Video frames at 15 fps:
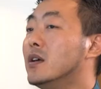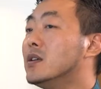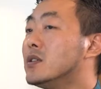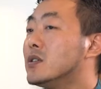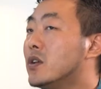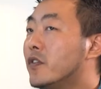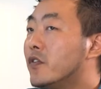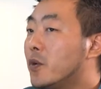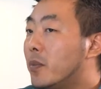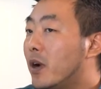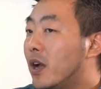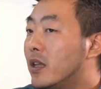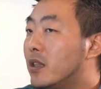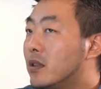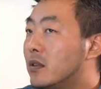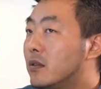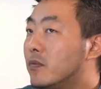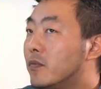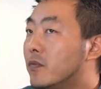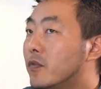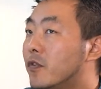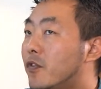So if you buy
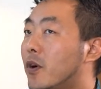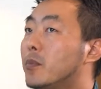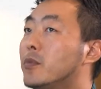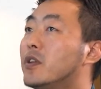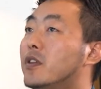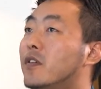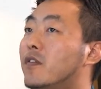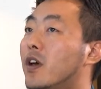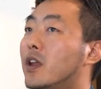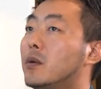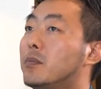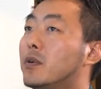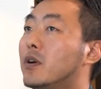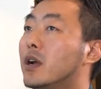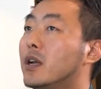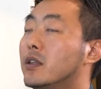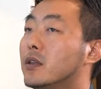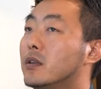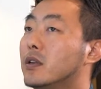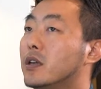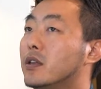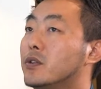from the developer, right,
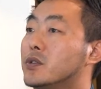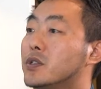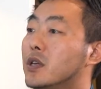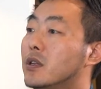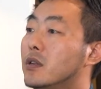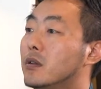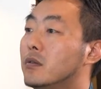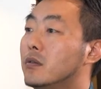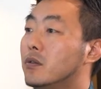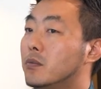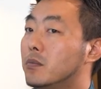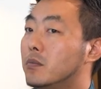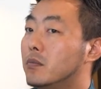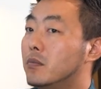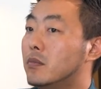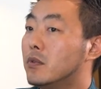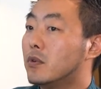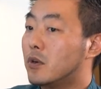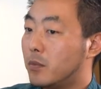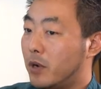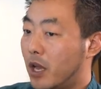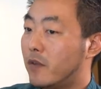like you said, you
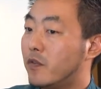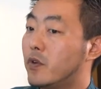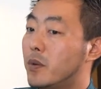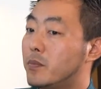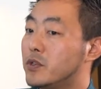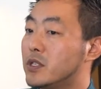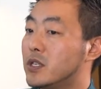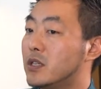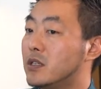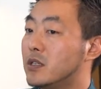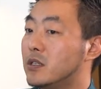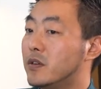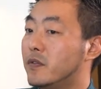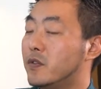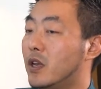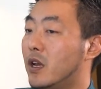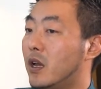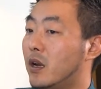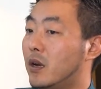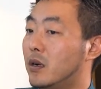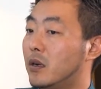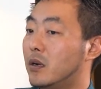normally have a representative
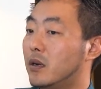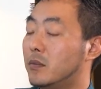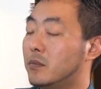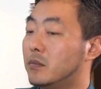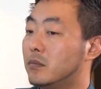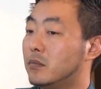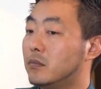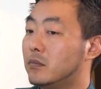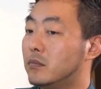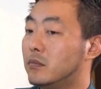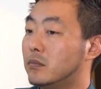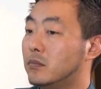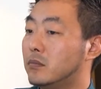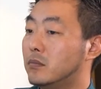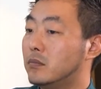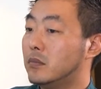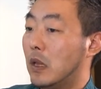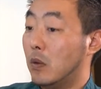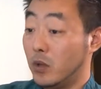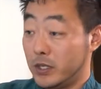that will